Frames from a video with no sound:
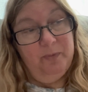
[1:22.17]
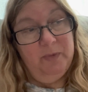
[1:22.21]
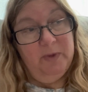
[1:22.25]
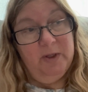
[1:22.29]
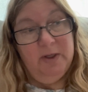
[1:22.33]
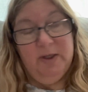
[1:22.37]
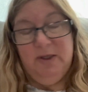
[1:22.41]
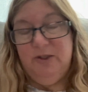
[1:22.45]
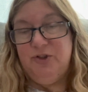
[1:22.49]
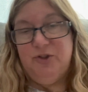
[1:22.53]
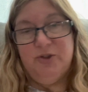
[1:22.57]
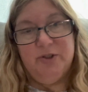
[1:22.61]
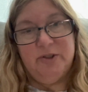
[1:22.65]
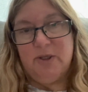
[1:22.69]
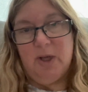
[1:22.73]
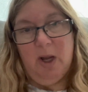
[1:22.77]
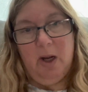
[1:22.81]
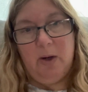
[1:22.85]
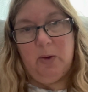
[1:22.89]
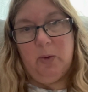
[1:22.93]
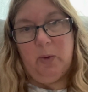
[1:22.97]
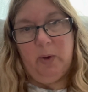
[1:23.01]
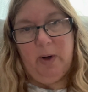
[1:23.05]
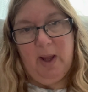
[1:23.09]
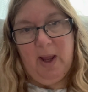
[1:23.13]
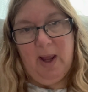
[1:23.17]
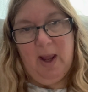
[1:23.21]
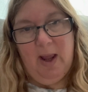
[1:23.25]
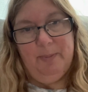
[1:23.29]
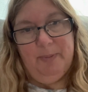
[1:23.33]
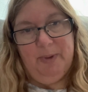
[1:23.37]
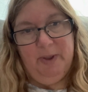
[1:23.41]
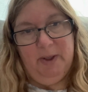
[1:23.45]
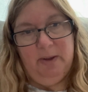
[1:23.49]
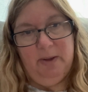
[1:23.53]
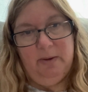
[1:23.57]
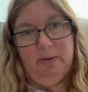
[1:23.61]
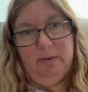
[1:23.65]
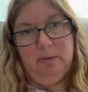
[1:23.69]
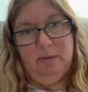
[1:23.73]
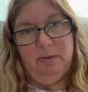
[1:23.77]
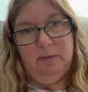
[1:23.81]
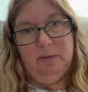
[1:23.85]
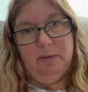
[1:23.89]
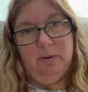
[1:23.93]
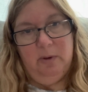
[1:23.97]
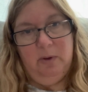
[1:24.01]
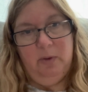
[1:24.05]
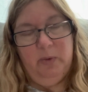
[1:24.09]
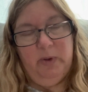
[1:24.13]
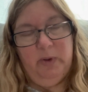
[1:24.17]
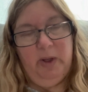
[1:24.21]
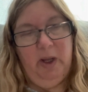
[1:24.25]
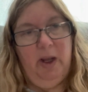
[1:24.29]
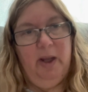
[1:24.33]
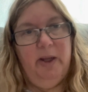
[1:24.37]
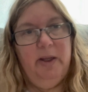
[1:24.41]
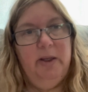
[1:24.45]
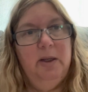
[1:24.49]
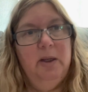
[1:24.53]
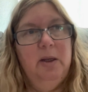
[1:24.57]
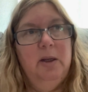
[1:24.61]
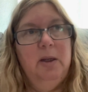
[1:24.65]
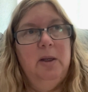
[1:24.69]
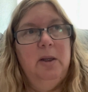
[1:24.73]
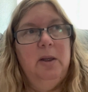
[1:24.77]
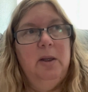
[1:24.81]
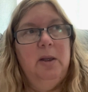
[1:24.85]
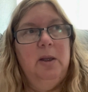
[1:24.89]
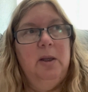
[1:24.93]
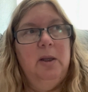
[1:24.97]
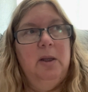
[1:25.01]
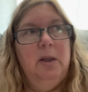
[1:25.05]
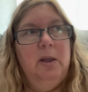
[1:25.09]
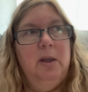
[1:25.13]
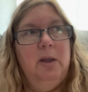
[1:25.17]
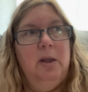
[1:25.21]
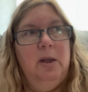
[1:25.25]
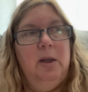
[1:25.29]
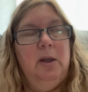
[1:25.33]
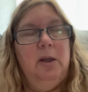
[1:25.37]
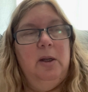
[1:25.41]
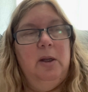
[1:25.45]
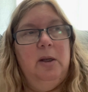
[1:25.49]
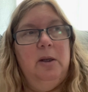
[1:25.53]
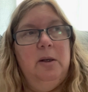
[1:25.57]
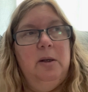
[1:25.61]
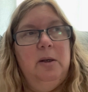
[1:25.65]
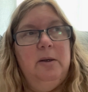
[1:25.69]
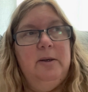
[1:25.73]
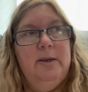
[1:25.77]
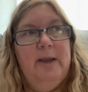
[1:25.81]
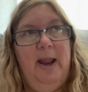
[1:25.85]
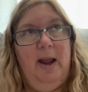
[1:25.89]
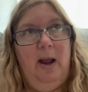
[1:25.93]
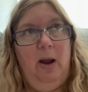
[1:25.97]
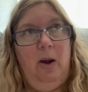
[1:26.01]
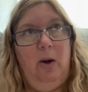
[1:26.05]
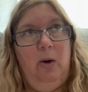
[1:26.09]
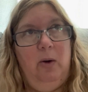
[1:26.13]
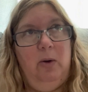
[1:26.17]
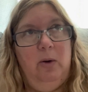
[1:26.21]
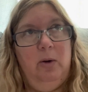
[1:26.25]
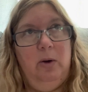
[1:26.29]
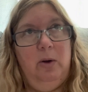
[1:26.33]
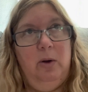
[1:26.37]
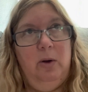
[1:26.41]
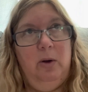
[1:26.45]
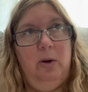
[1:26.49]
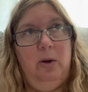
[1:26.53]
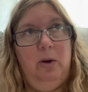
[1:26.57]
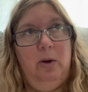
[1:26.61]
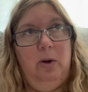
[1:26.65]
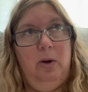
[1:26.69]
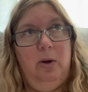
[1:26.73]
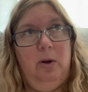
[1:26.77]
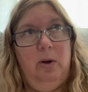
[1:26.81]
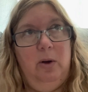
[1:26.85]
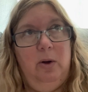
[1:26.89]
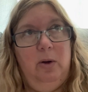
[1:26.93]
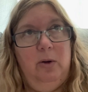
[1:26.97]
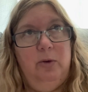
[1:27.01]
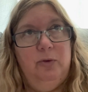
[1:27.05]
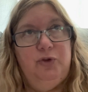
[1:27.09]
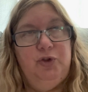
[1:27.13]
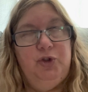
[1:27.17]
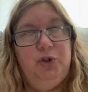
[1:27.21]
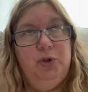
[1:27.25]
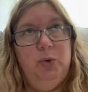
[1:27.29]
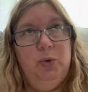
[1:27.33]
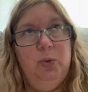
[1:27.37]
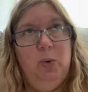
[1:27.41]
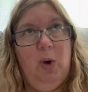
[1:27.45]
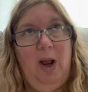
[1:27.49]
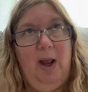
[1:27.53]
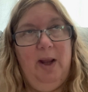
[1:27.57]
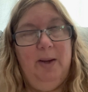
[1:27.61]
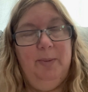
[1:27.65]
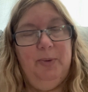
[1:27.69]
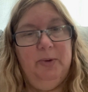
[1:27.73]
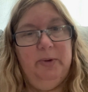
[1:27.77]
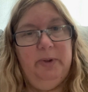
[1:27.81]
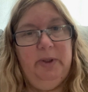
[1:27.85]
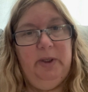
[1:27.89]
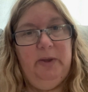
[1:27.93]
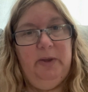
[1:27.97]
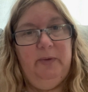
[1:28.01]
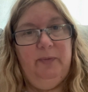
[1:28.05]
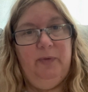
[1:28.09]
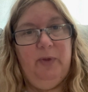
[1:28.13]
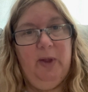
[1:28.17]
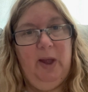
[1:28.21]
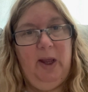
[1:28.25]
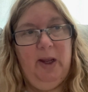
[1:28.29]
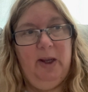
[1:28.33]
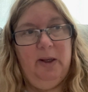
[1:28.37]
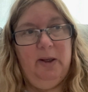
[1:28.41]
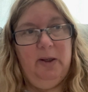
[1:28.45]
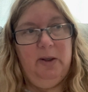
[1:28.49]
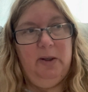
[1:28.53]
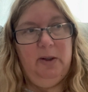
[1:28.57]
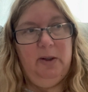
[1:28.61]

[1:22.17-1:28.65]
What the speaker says: It's just not going to happen. Okay? Now, do I believe that